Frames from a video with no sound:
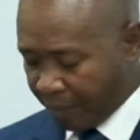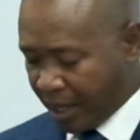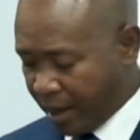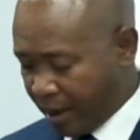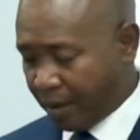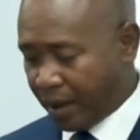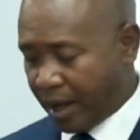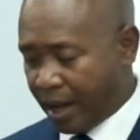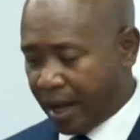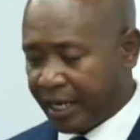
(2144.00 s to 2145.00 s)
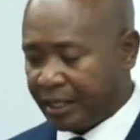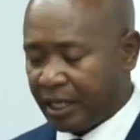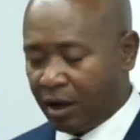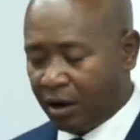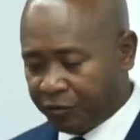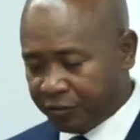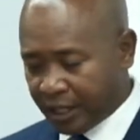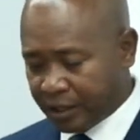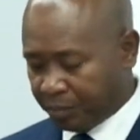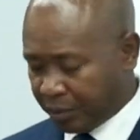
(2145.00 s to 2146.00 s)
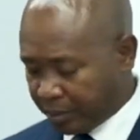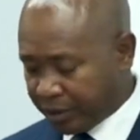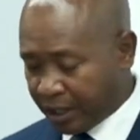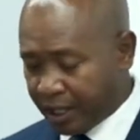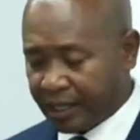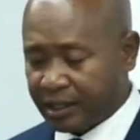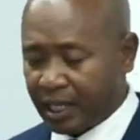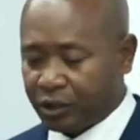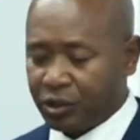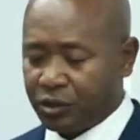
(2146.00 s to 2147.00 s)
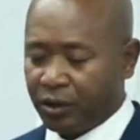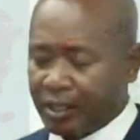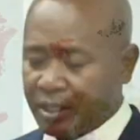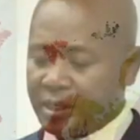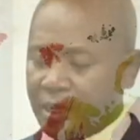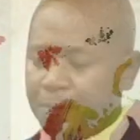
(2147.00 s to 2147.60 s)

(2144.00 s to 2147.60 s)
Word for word: uh, uh, idea of sending people. The next suggestion is that